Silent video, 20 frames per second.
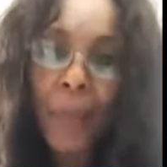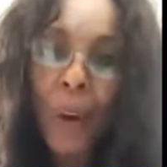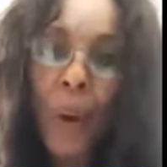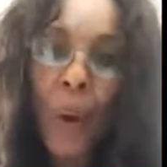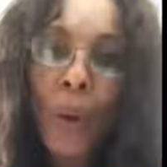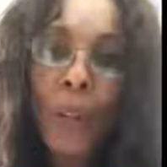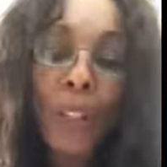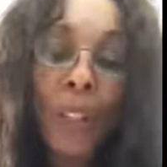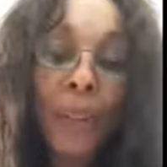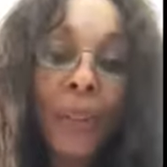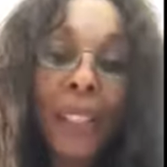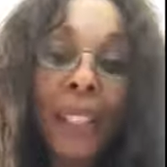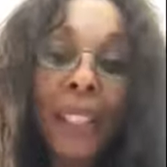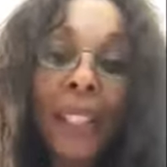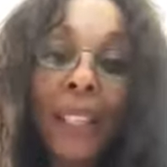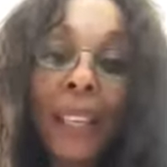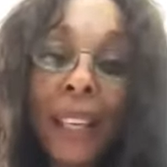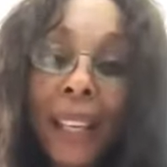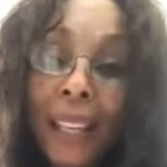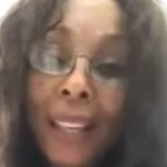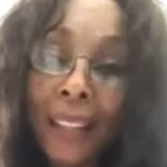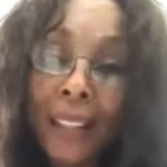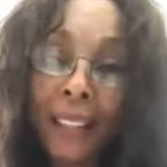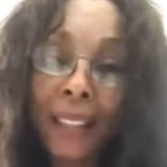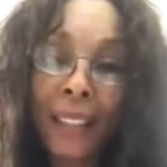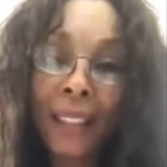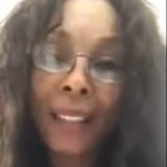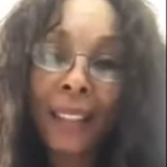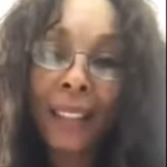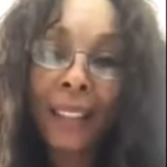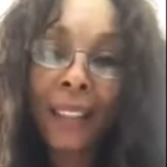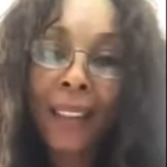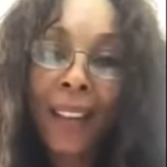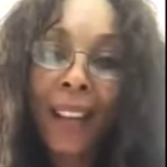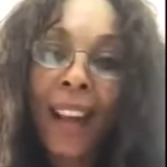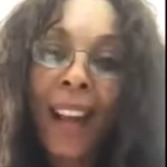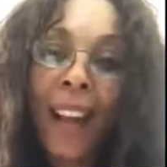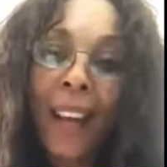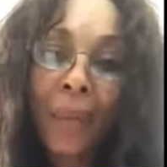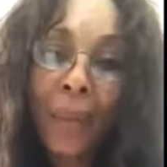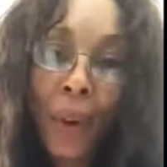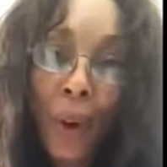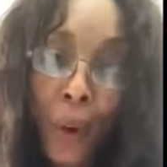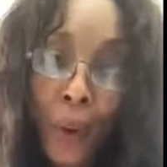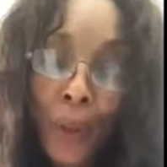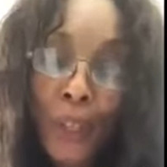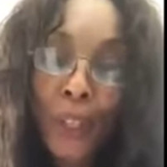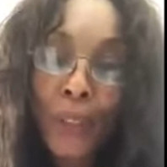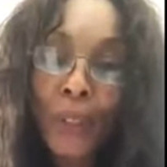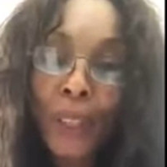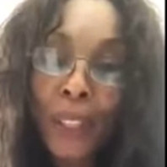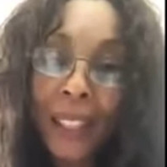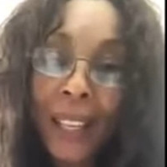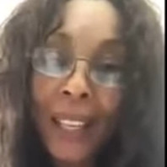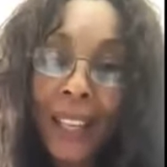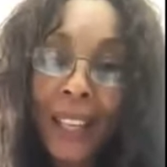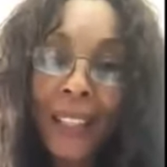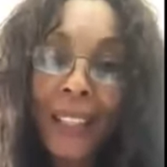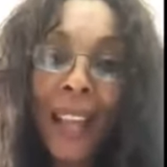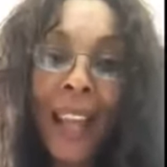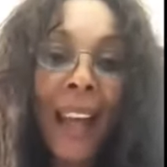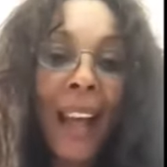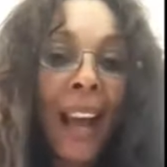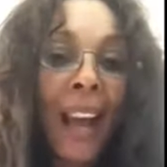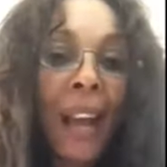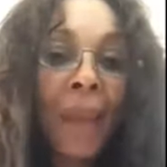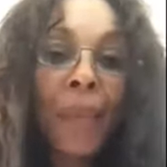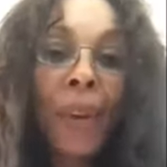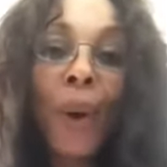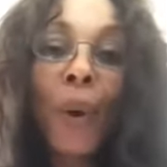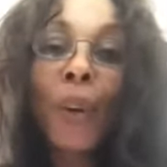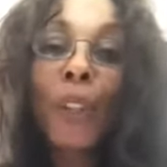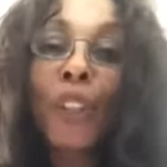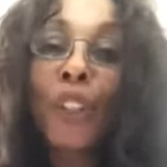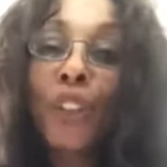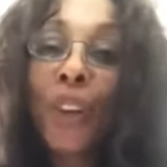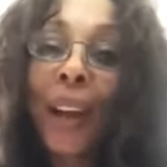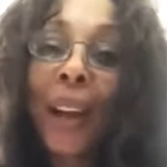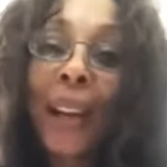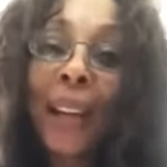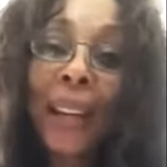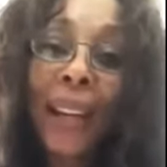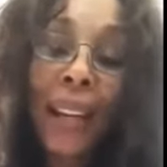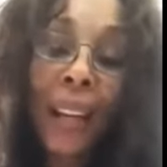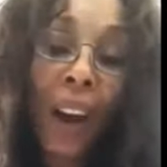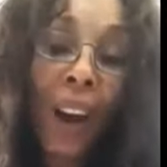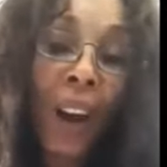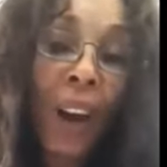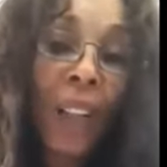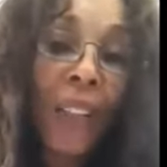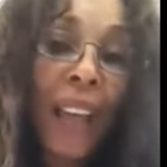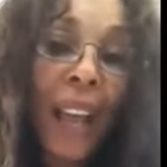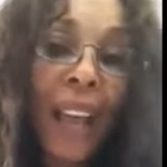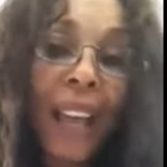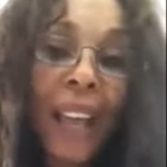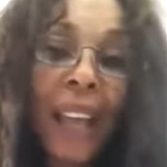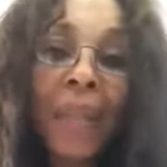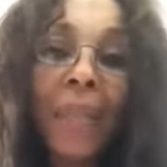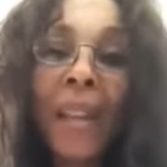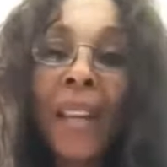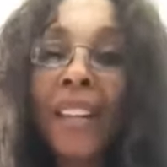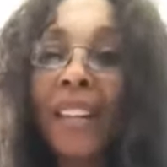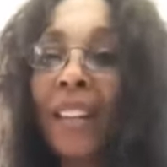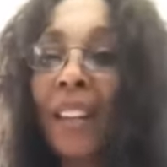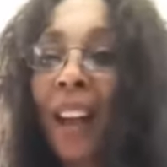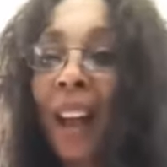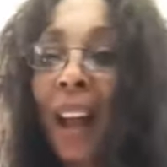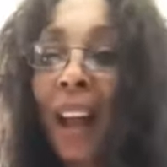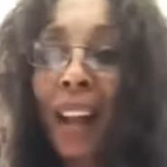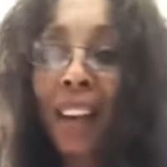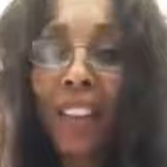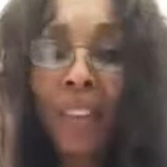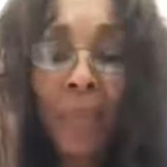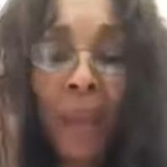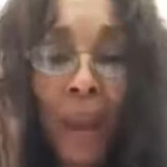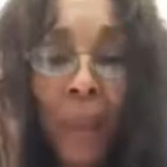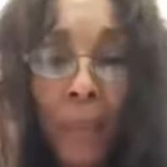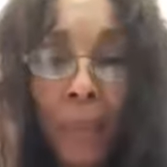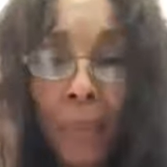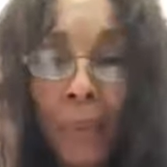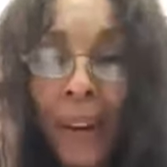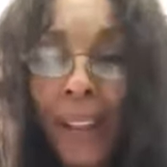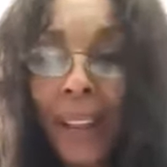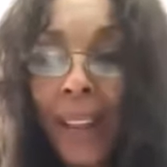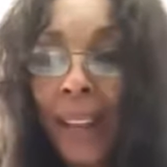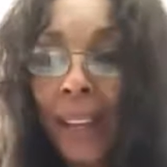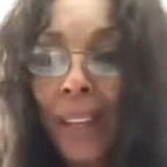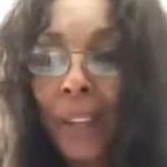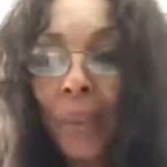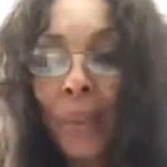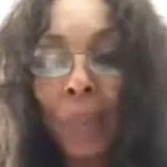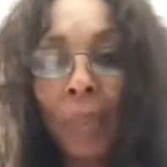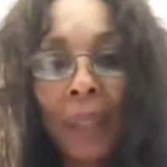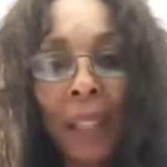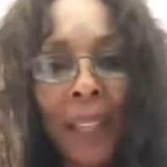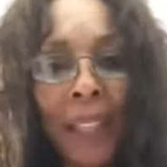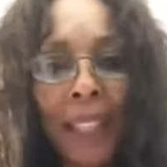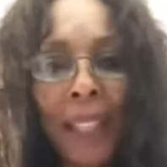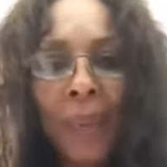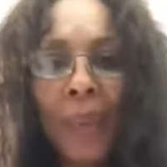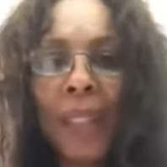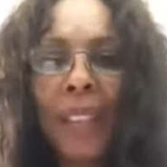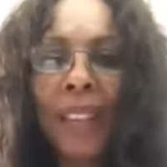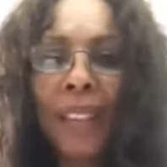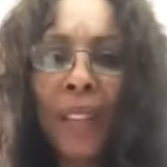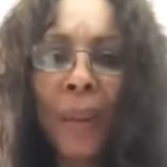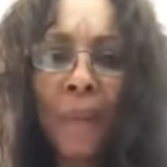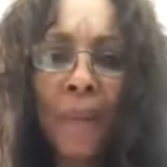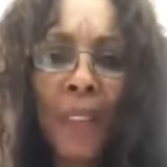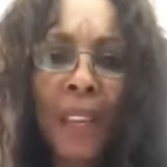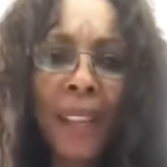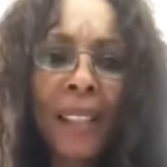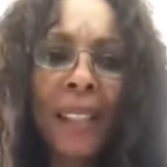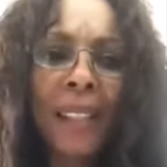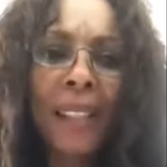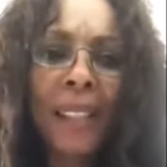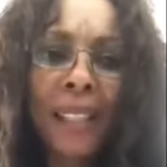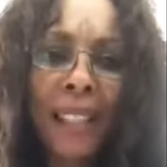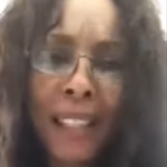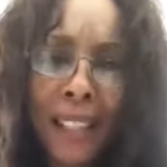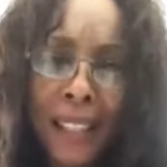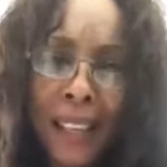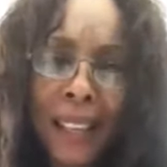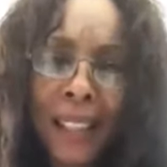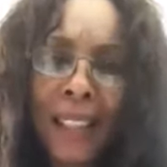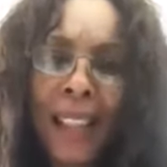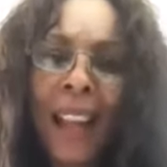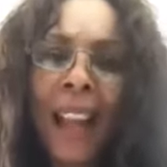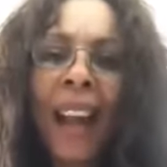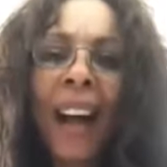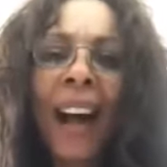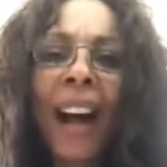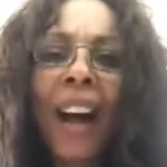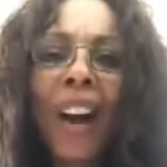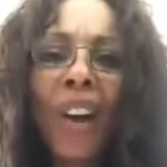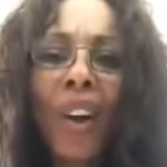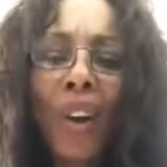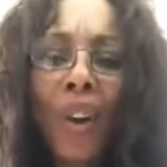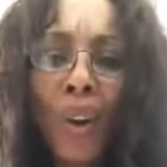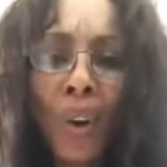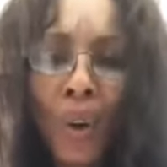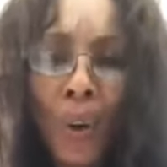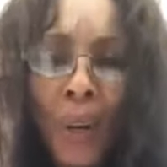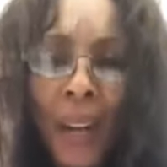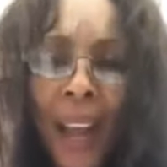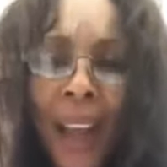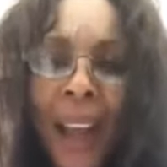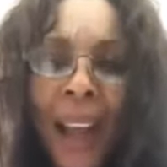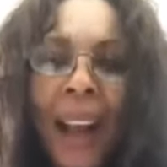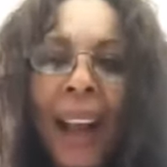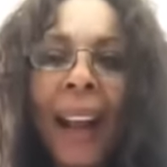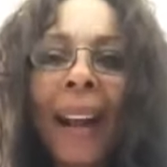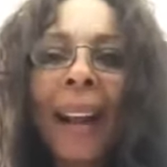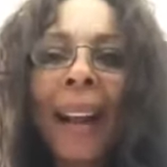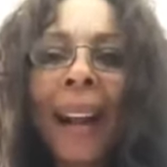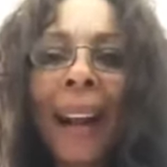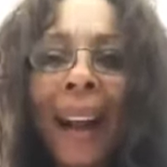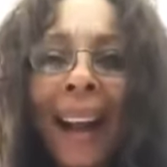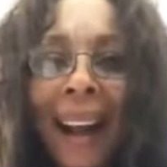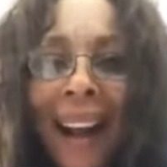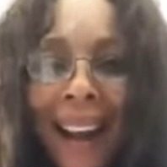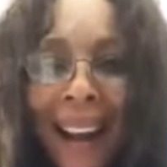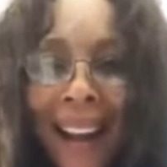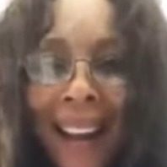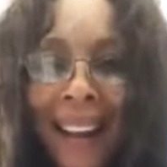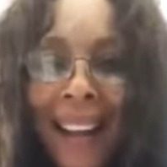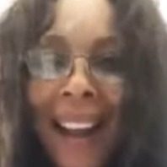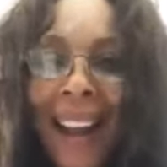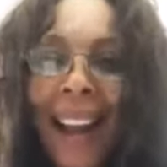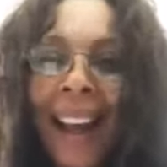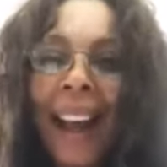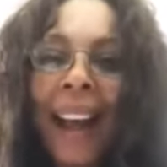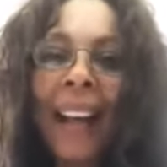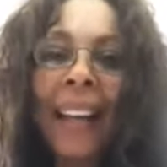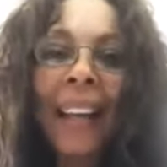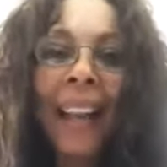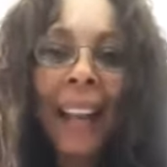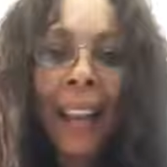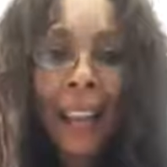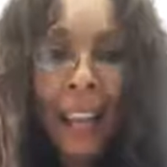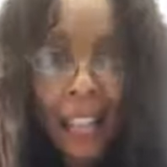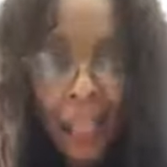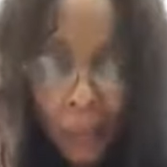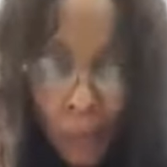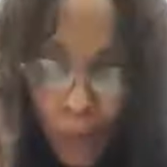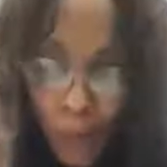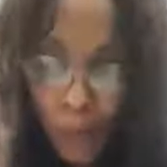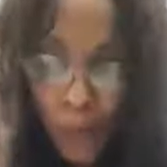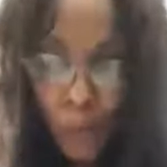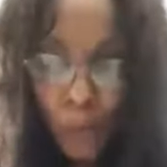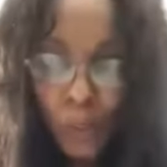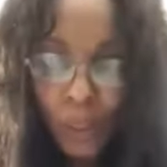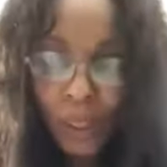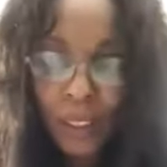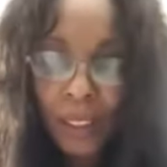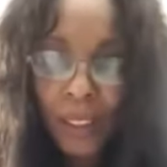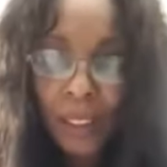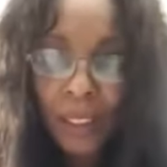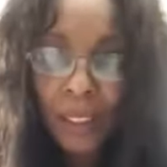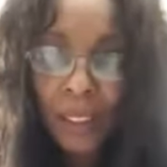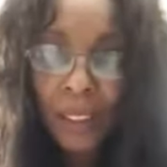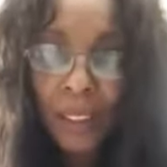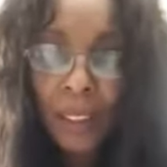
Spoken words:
am going to release. I am going to try and get all that image out of my brain and replace it with something decent and good and kind and helpful.